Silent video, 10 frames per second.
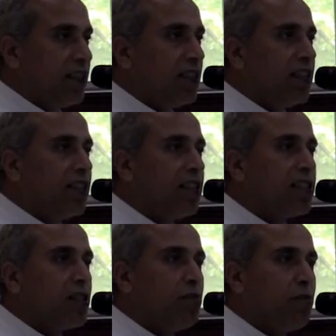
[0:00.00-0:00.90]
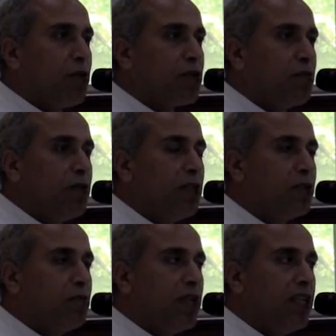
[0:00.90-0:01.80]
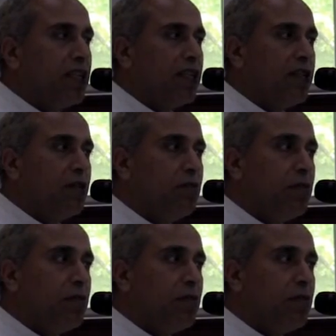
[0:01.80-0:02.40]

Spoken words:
then it is impossible to maintain your